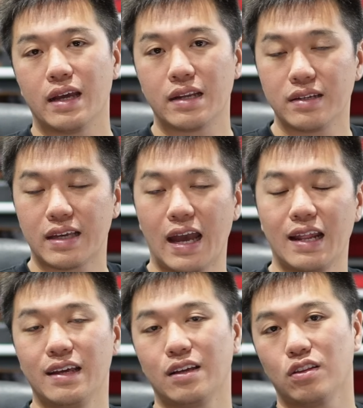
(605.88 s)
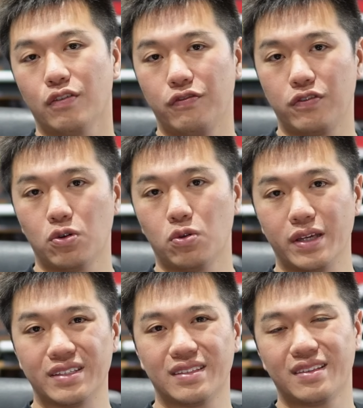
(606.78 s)
indicating the fuel
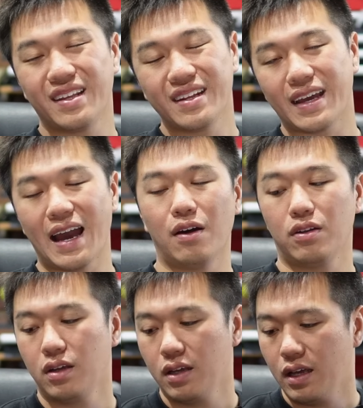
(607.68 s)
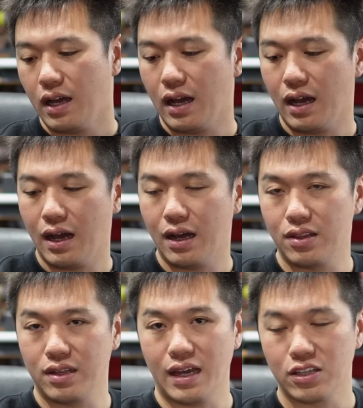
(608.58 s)
is thinning out
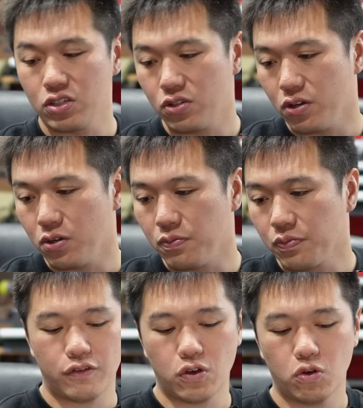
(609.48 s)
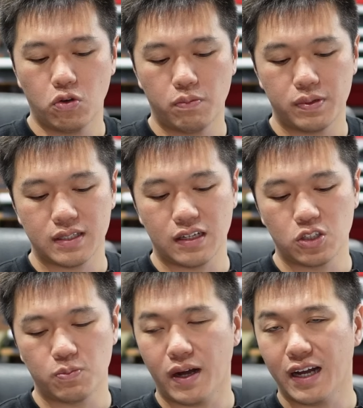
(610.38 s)
the engine oil. Fuel
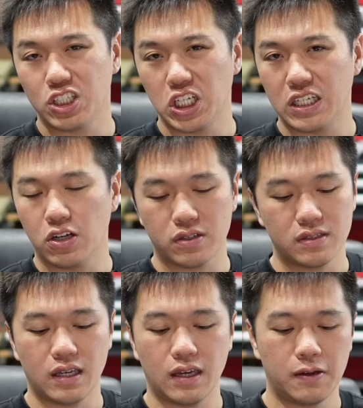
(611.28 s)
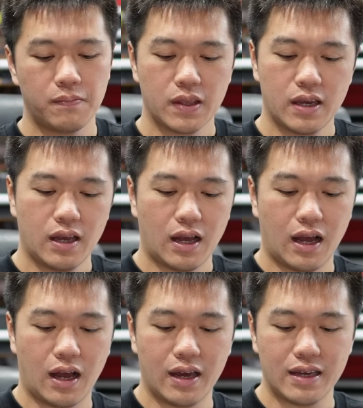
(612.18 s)
percentage by G.C
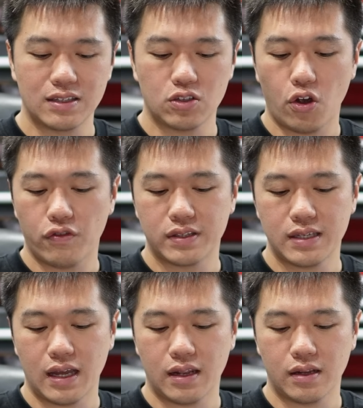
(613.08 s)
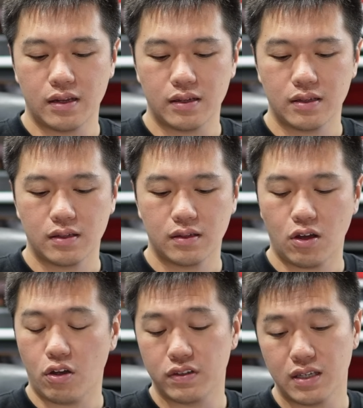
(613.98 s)
is over
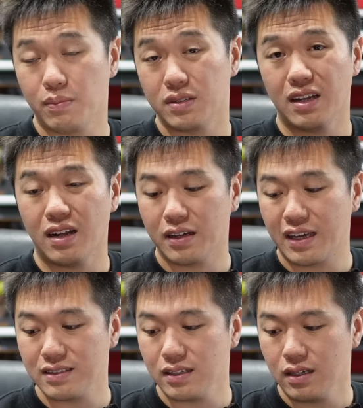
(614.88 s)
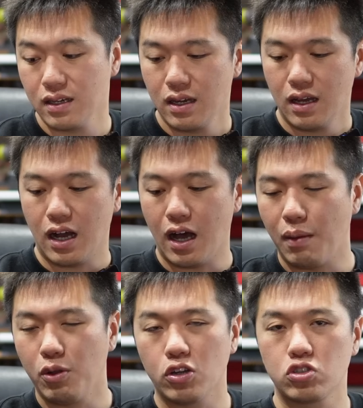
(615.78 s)
10%, I'm guessing.
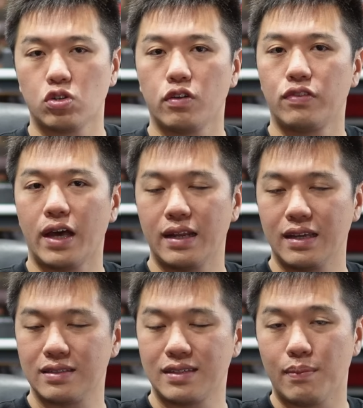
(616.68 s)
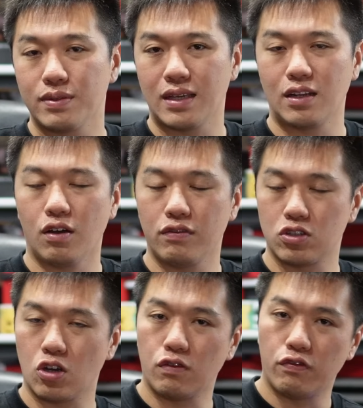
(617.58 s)
I'm not sure if that is 10% of
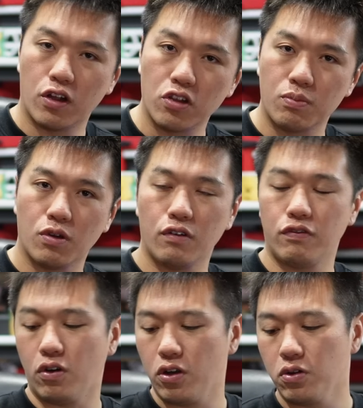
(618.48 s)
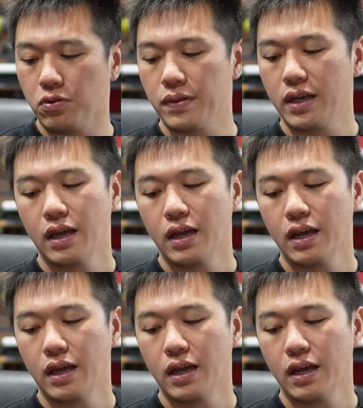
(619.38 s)
the total volume of oil,